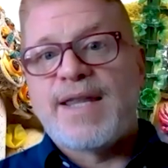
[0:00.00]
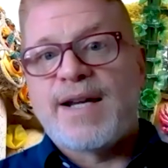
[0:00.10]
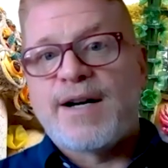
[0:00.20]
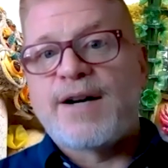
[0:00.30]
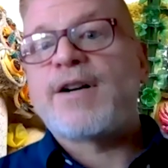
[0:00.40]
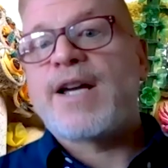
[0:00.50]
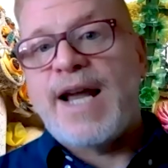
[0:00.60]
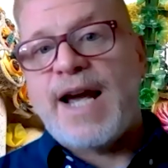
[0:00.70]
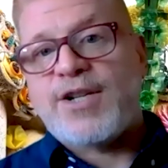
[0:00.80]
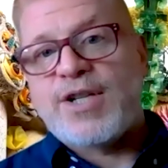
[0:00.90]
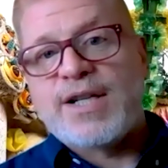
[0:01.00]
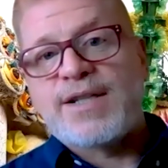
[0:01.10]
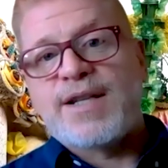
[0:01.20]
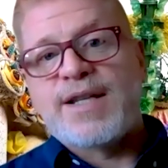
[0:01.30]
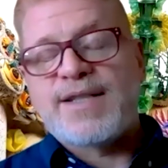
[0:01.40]
their connection
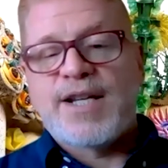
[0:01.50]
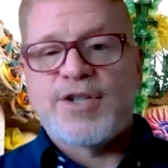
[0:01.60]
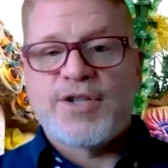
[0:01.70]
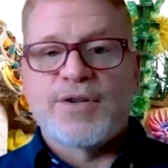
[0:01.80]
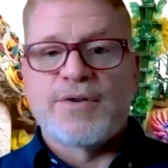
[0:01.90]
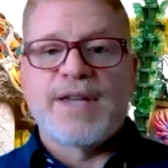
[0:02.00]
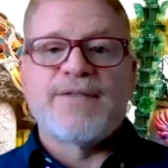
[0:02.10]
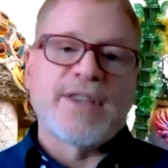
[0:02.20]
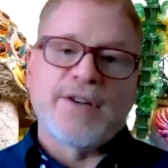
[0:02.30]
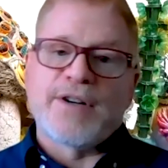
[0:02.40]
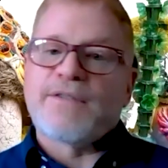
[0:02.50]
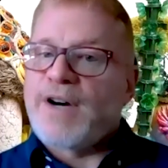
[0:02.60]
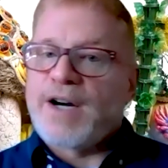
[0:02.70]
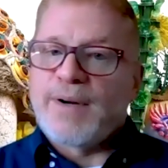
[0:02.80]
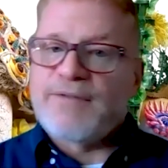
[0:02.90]
to this issue, even though you're
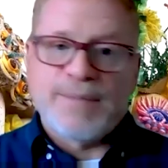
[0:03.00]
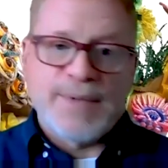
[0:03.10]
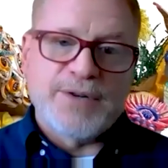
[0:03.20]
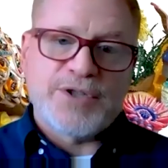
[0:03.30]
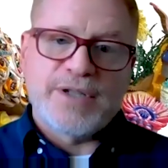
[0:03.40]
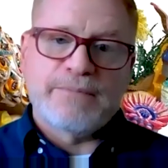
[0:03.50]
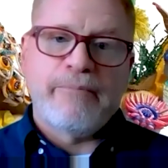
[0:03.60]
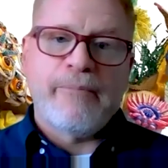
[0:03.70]
far away from the ocean.